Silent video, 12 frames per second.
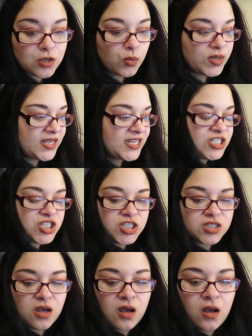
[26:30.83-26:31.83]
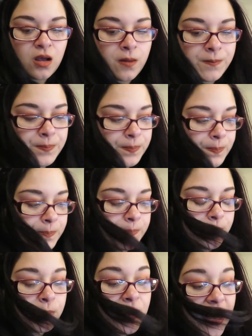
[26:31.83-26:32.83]
So each um,
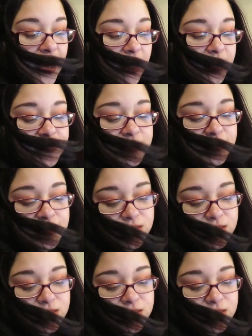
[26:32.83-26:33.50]
box